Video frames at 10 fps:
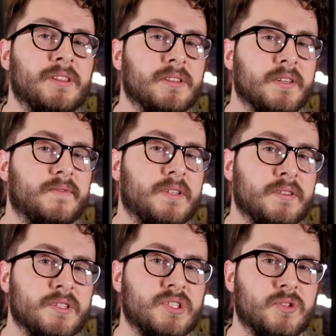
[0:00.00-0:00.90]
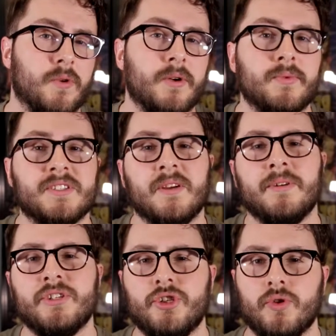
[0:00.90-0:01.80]
in lifting this story with some
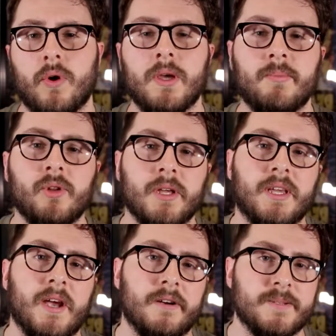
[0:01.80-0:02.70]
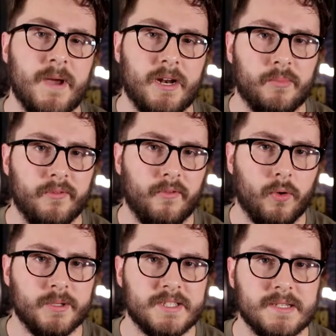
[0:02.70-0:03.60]
enjoyable and charismatic
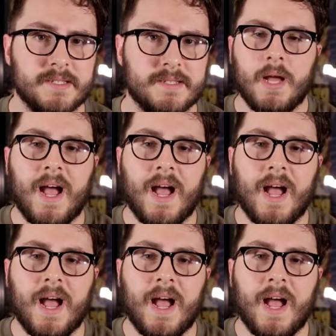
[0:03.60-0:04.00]
performances.